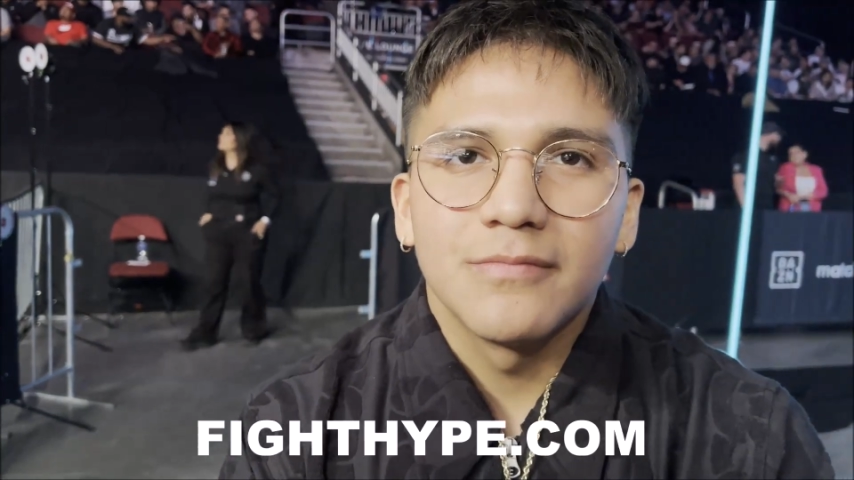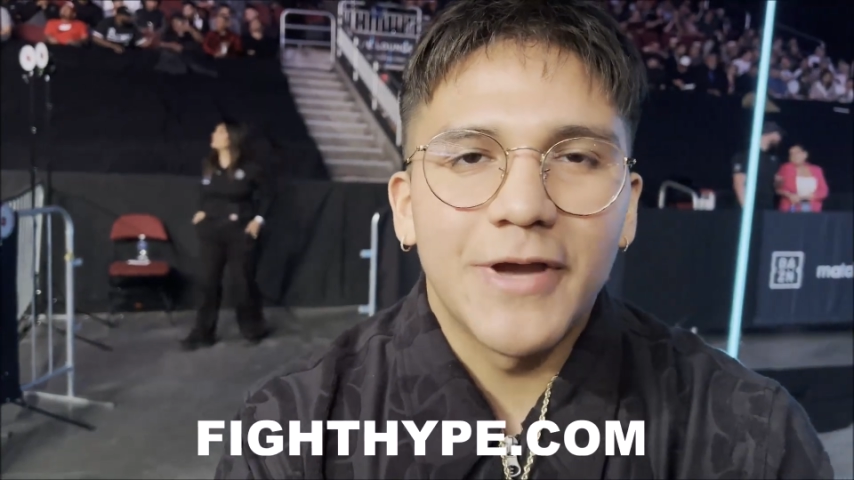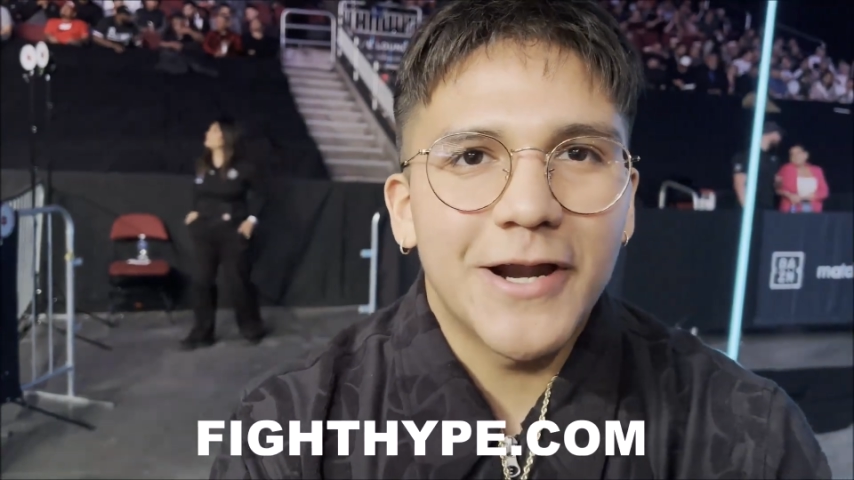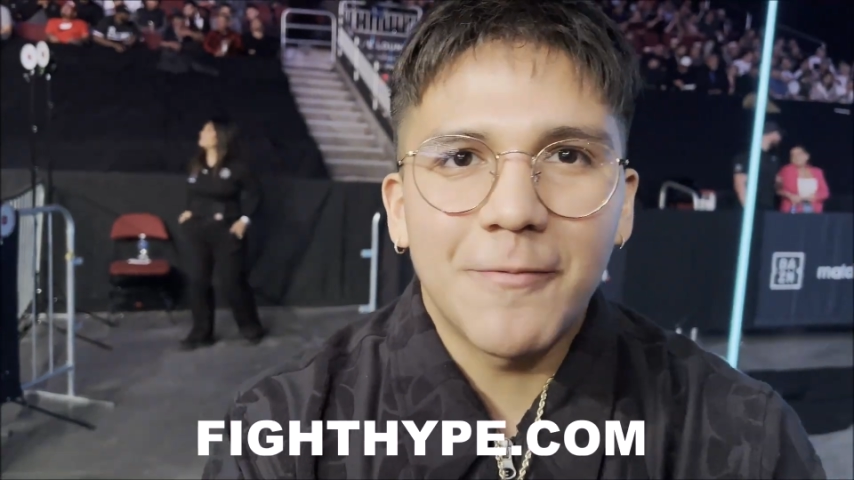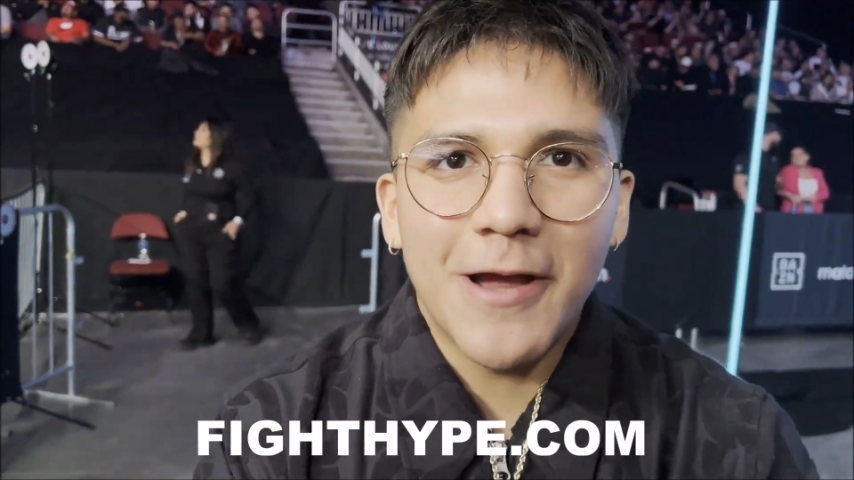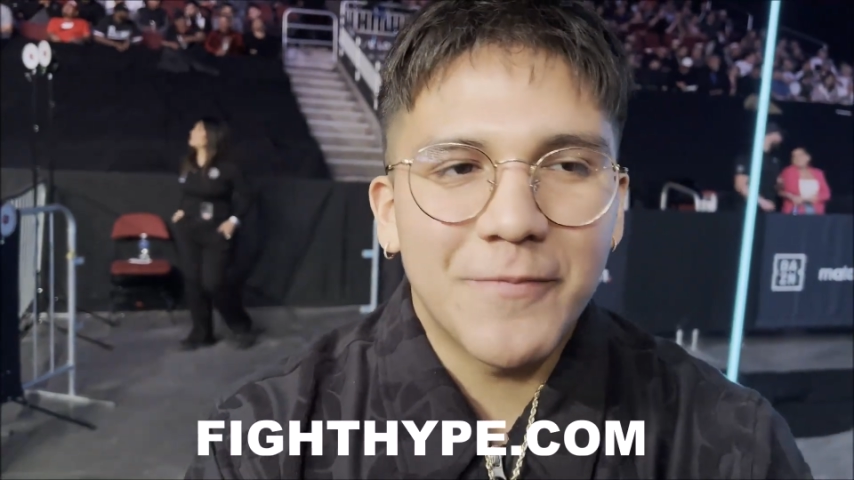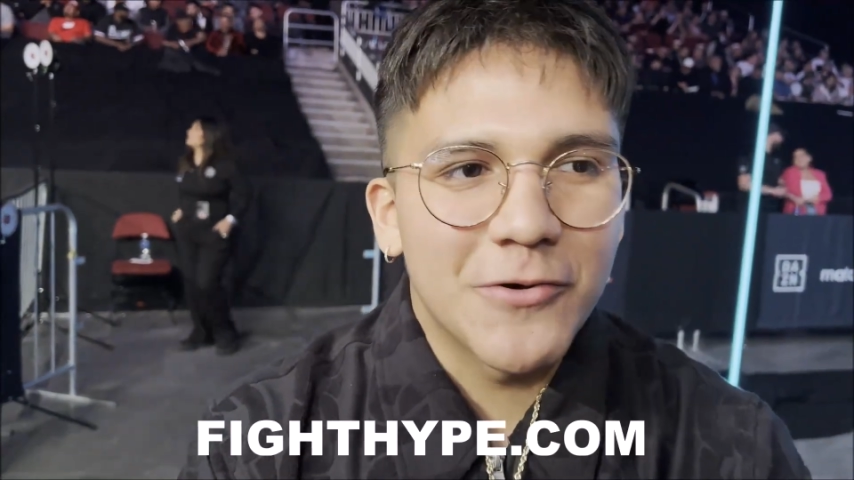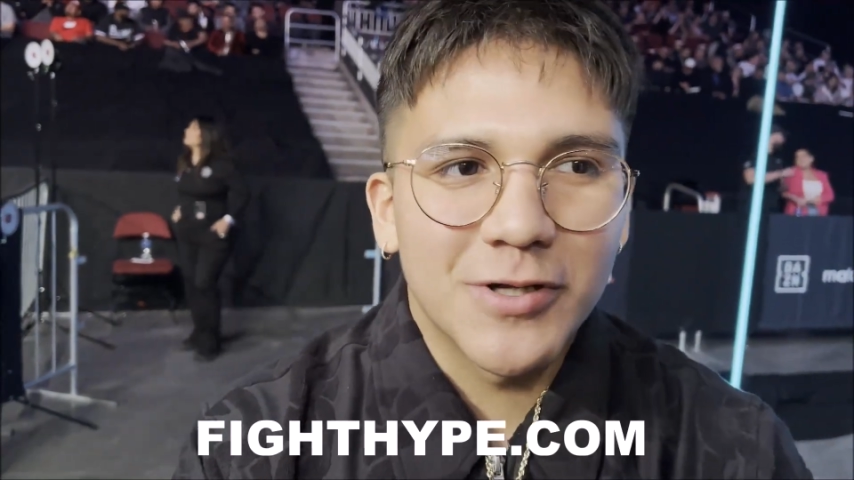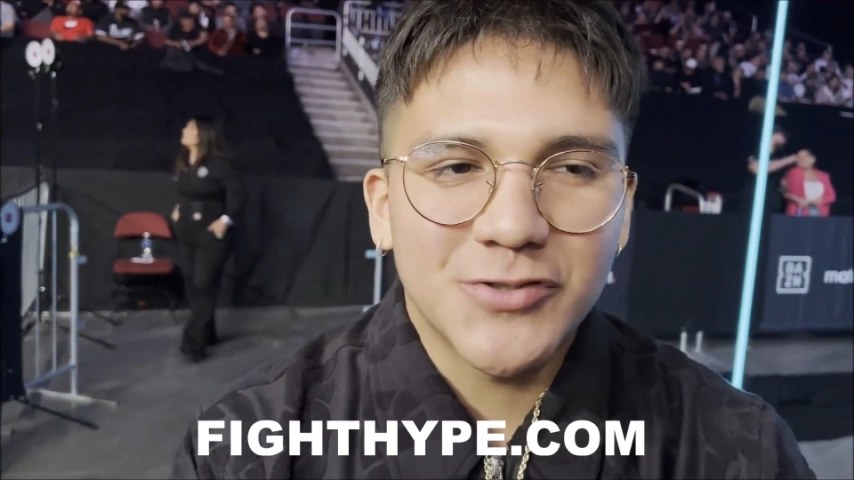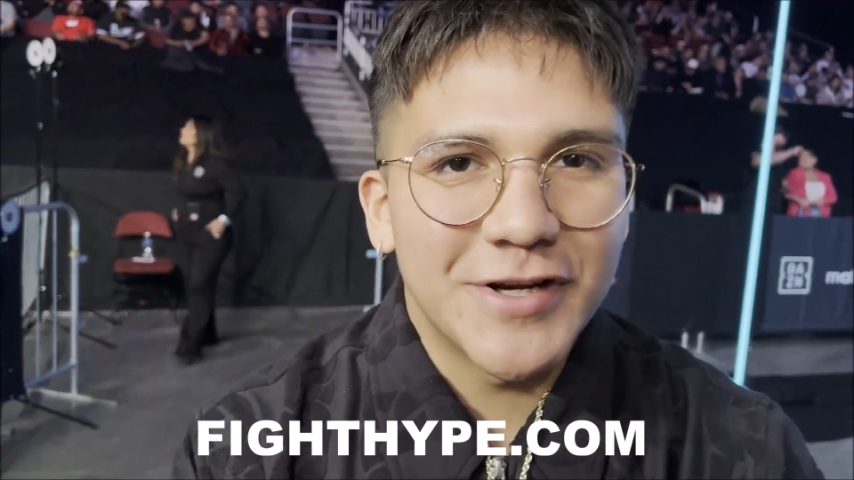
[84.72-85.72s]
Man, I'm happy
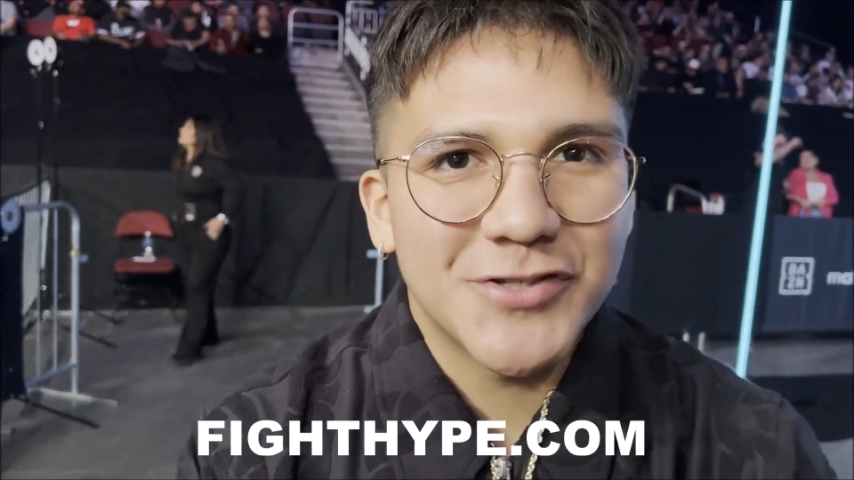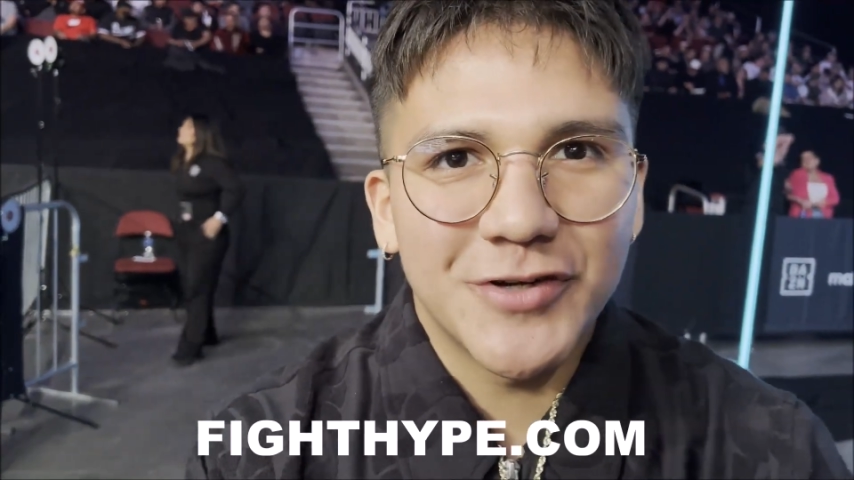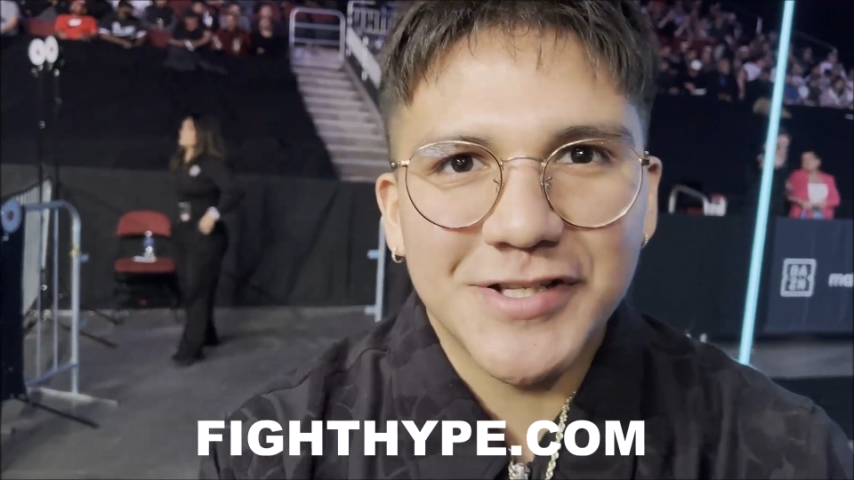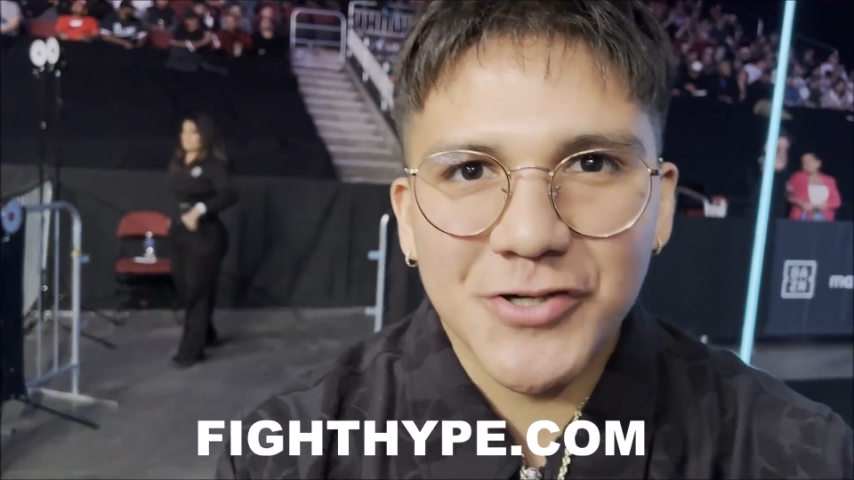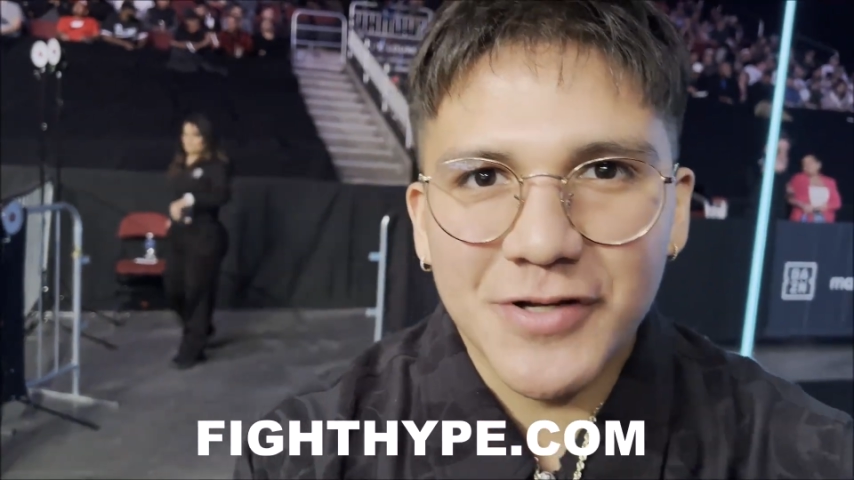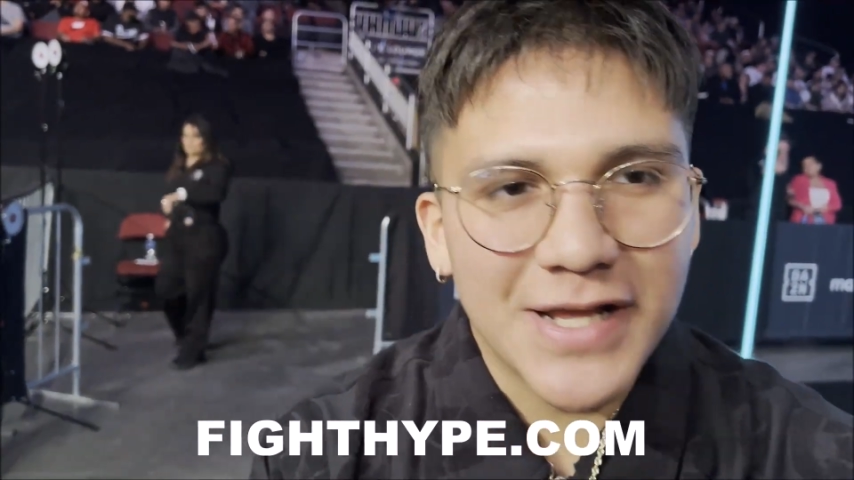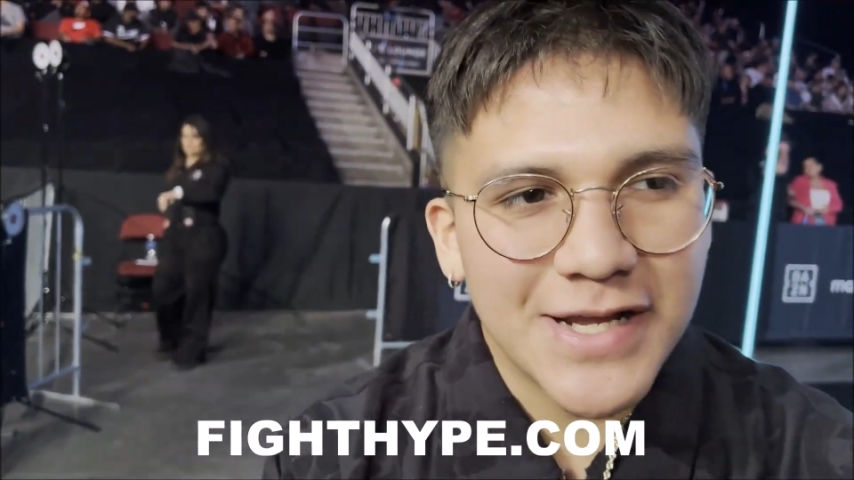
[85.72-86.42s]
with 2022.